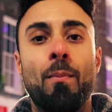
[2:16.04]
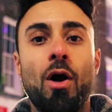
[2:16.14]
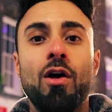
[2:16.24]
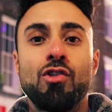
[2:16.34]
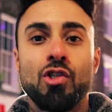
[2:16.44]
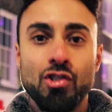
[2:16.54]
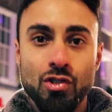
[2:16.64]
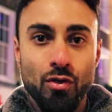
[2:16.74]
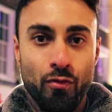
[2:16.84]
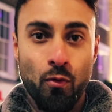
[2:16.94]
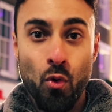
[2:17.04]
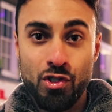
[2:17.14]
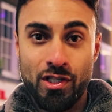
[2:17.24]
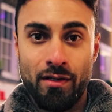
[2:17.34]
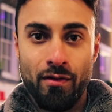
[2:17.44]
but just
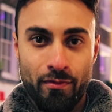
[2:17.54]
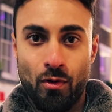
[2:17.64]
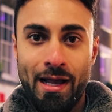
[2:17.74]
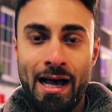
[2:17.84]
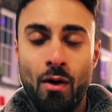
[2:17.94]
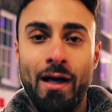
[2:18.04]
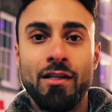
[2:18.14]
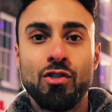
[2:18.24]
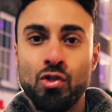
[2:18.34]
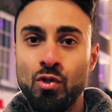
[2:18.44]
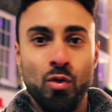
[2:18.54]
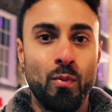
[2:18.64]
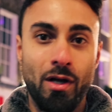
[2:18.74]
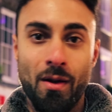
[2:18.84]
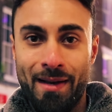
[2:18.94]
force it for now and then soon it
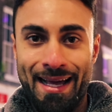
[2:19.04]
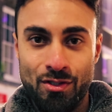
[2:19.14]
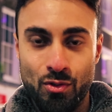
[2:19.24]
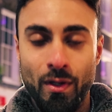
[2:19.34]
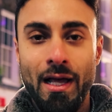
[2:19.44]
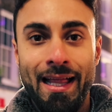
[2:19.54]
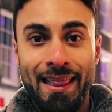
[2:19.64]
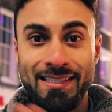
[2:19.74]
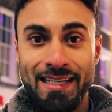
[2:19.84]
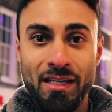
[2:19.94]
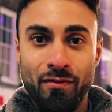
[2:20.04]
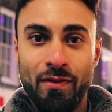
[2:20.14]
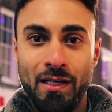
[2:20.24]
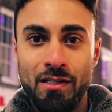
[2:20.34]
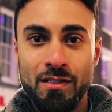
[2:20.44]
will become natural. The second
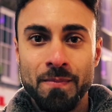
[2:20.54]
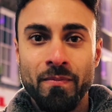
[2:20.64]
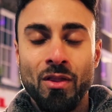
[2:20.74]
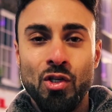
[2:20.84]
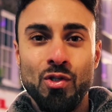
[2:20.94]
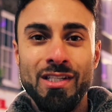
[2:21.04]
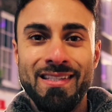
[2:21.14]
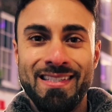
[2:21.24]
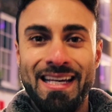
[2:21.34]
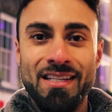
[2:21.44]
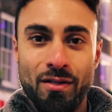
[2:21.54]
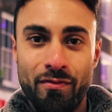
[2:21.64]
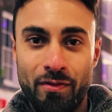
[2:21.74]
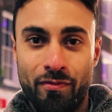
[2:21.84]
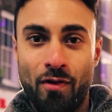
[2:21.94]
thing is, you need to say
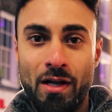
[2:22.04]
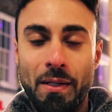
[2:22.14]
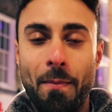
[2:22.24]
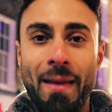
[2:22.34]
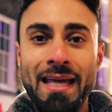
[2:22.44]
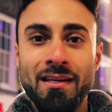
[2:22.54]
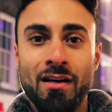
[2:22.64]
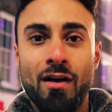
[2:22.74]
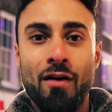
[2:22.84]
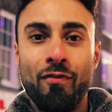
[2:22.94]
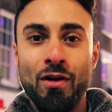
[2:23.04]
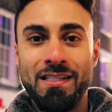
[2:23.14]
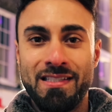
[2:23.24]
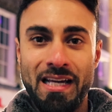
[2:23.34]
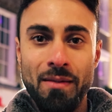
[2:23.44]
something funny. Make a
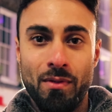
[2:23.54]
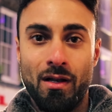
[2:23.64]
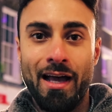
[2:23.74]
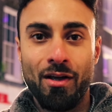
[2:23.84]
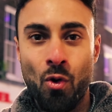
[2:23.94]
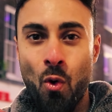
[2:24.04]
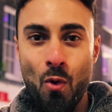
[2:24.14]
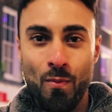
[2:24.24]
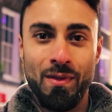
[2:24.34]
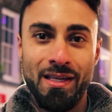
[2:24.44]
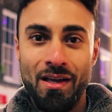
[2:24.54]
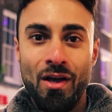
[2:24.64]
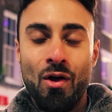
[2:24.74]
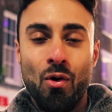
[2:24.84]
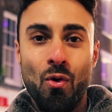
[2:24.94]
funny statement like call me
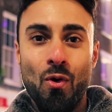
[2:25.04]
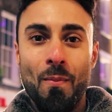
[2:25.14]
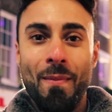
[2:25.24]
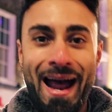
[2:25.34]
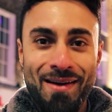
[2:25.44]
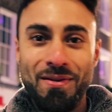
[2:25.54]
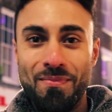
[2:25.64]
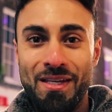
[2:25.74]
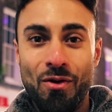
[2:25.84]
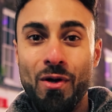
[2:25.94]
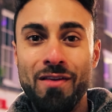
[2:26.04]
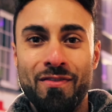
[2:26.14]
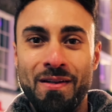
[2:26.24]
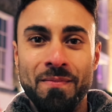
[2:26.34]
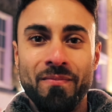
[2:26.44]
or marry me or
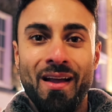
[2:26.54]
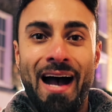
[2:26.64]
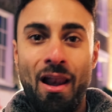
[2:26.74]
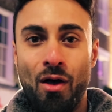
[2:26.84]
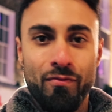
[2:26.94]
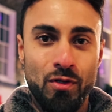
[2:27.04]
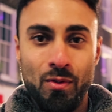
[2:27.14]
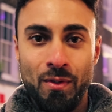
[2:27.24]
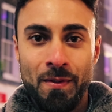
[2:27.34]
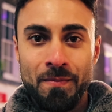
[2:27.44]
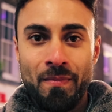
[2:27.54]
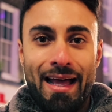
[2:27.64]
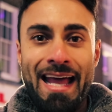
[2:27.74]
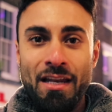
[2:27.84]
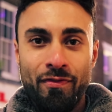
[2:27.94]
even I love you.
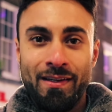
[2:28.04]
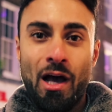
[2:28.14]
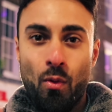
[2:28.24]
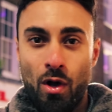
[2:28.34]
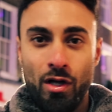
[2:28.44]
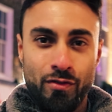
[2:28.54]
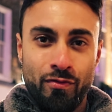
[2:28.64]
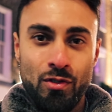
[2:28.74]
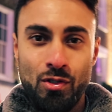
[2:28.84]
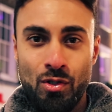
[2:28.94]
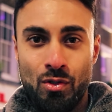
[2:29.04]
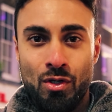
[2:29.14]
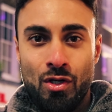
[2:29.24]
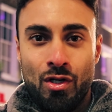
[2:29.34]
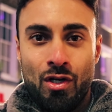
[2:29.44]
Anything that works for you.